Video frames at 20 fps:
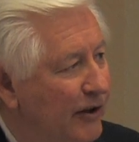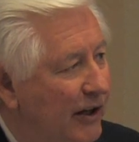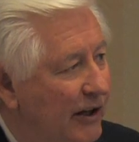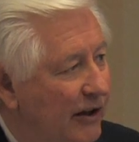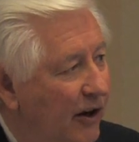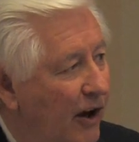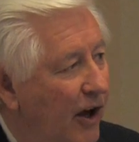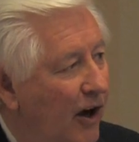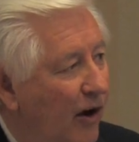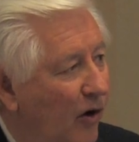that
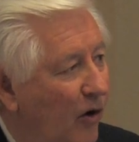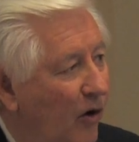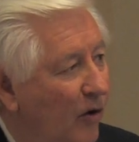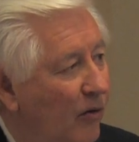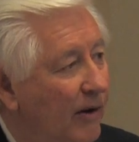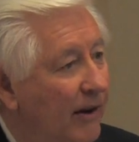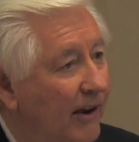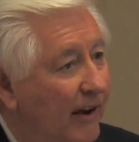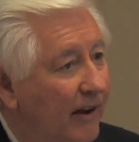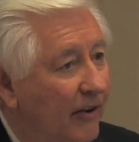
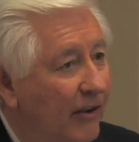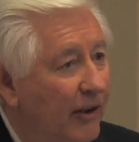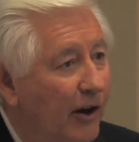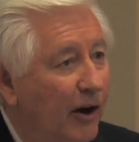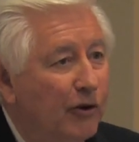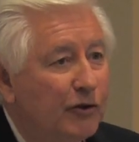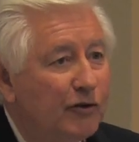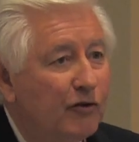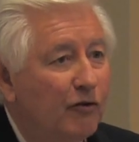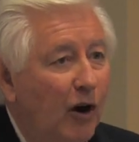no,
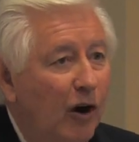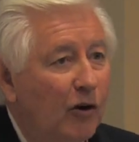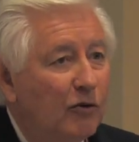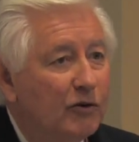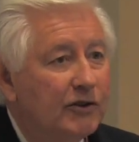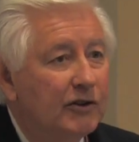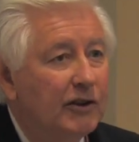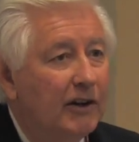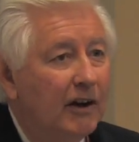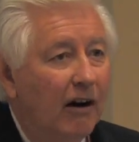those
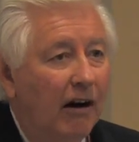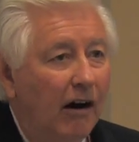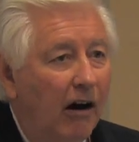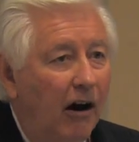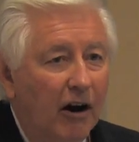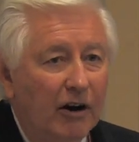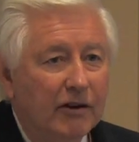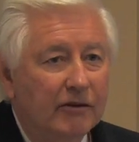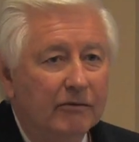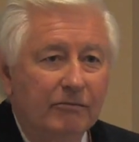folks
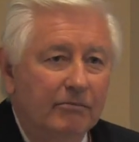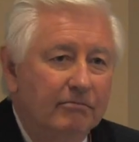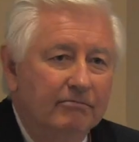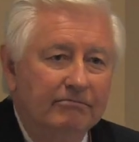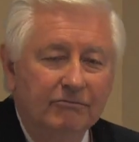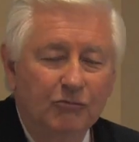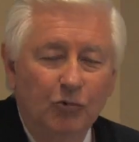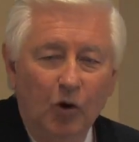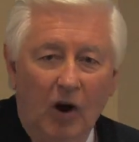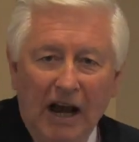aren't
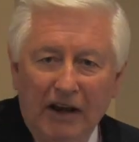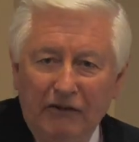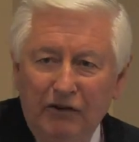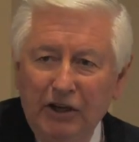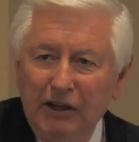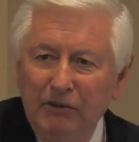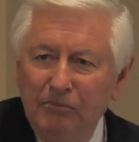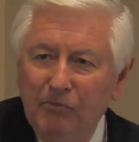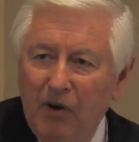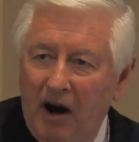
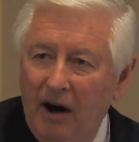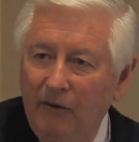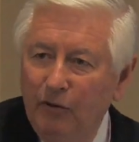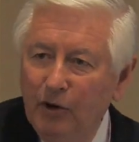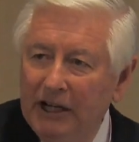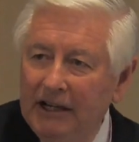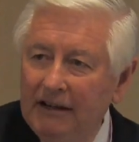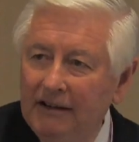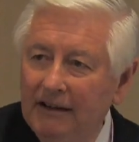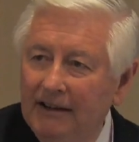driving in
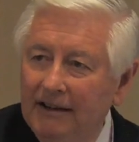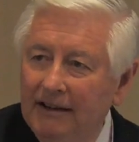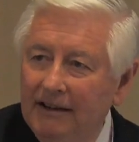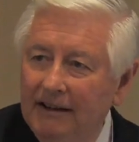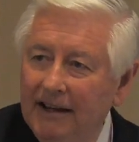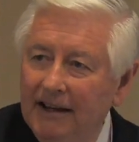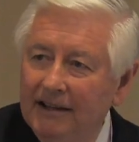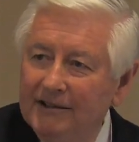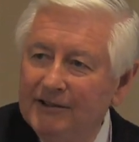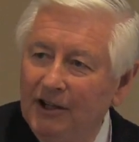poverty,
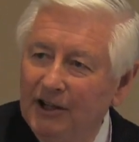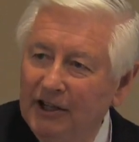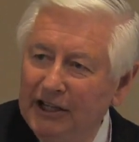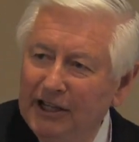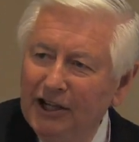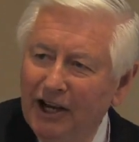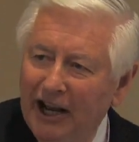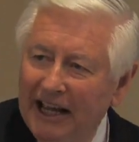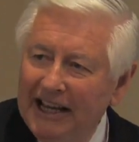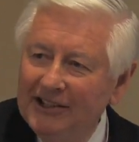as the
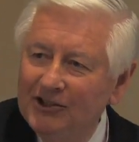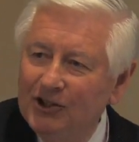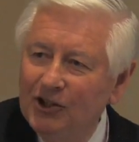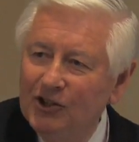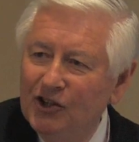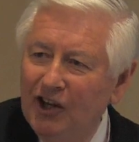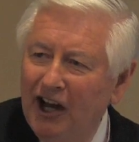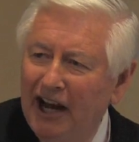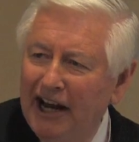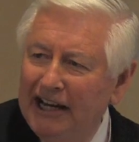Legal Aid
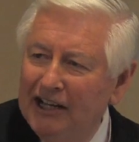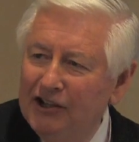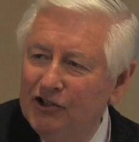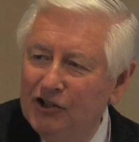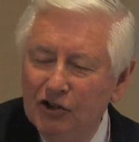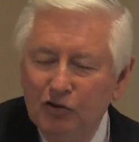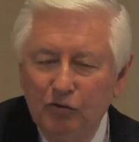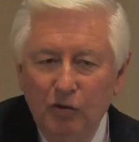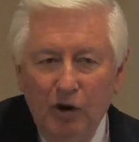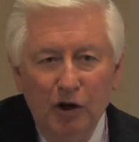Society
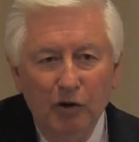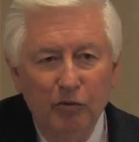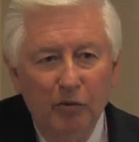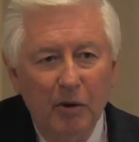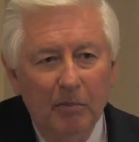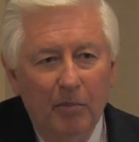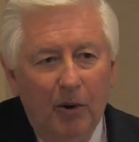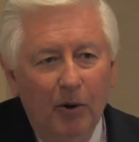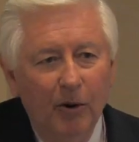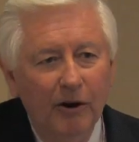just wrote a
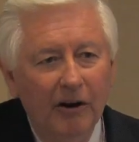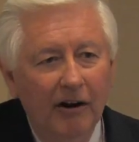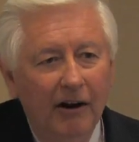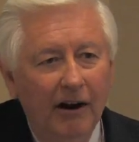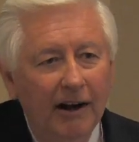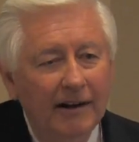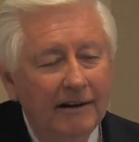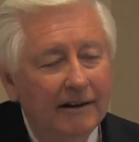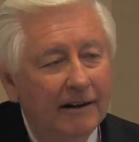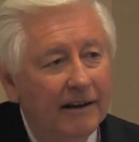report
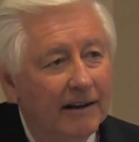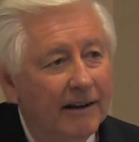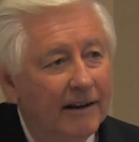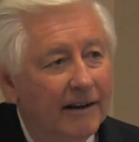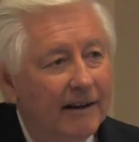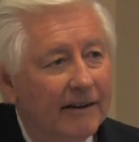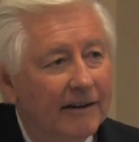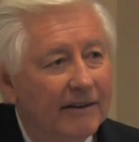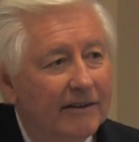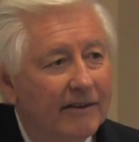on.
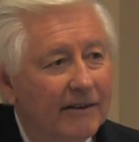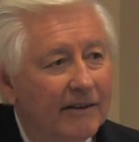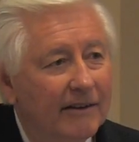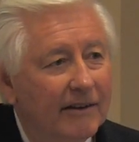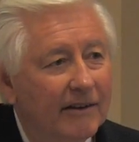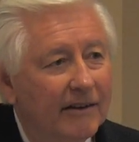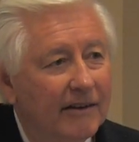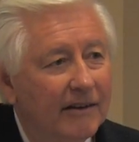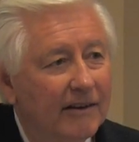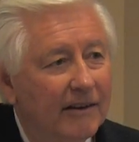
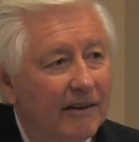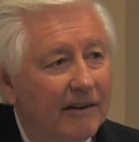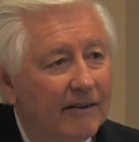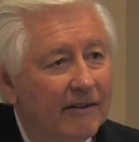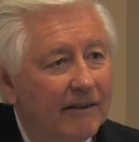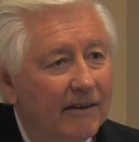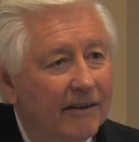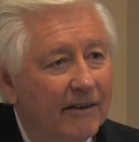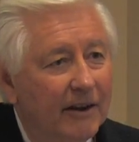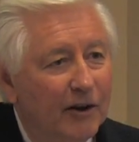
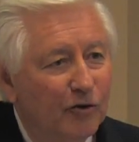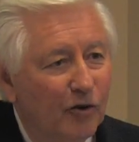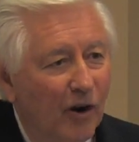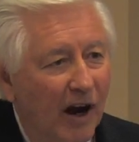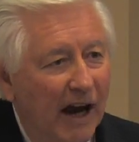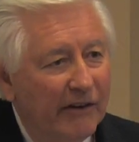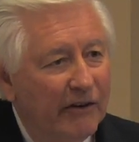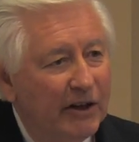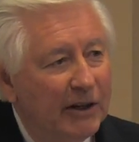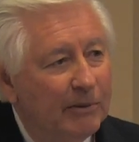They're
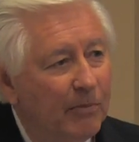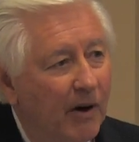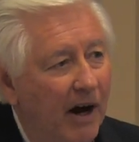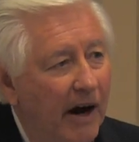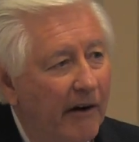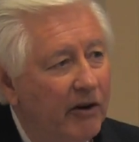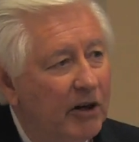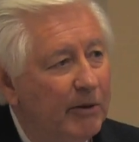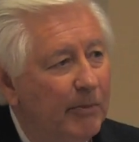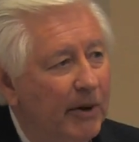driving in
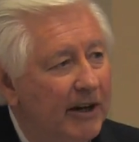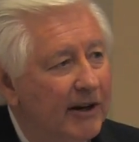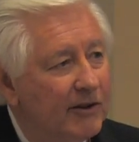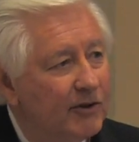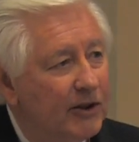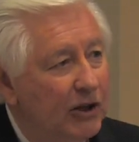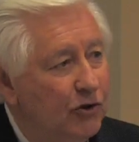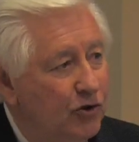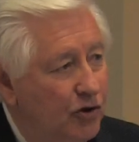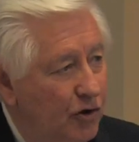poverty
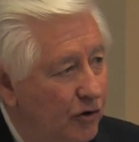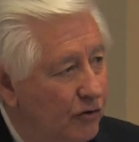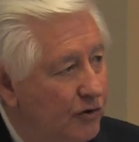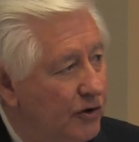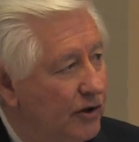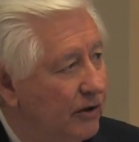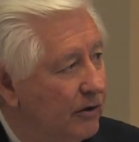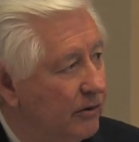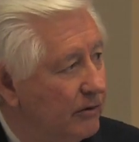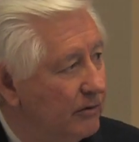because they choose
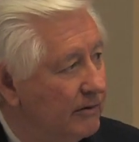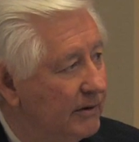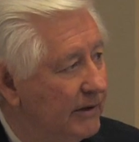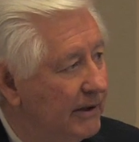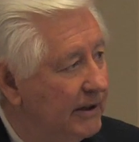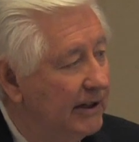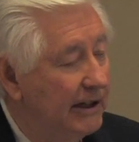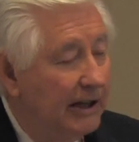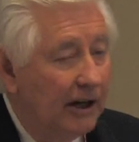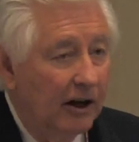to,
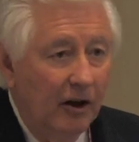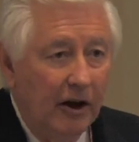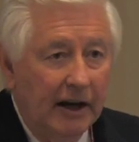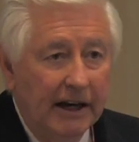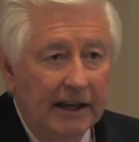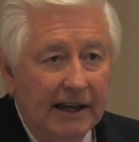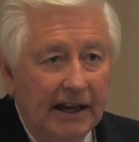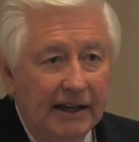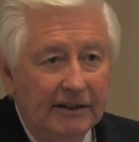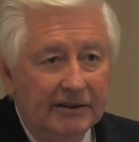in a lot
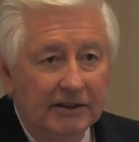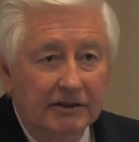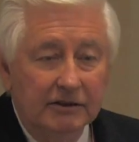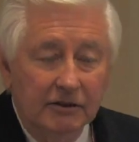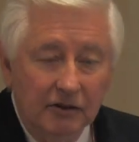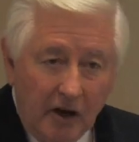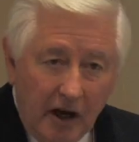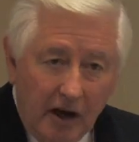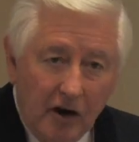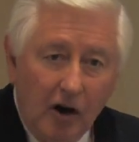of
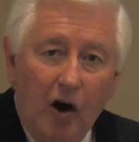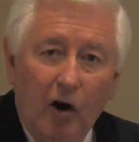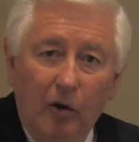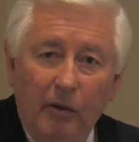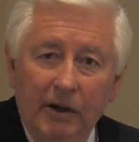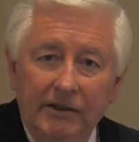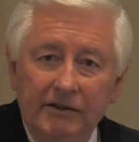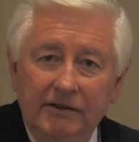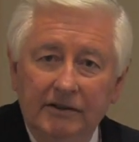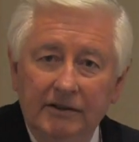cases, not
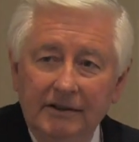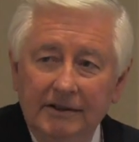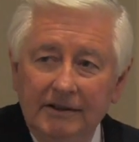always.